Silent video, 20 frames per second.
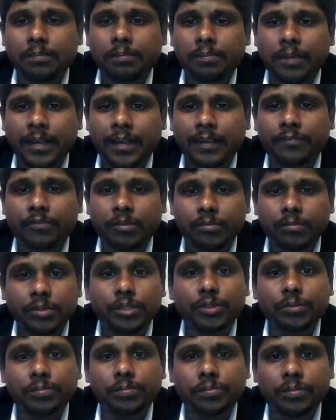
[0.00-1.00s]
platform need
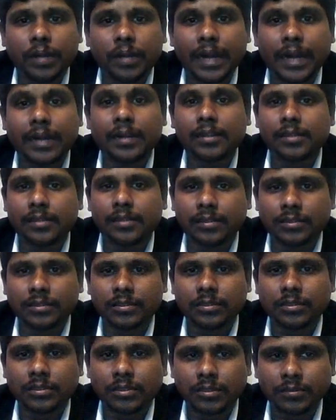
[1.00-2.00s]
to handle
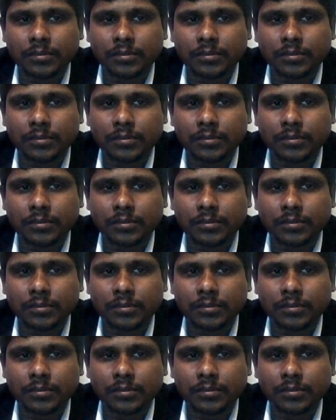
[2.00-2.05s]
this.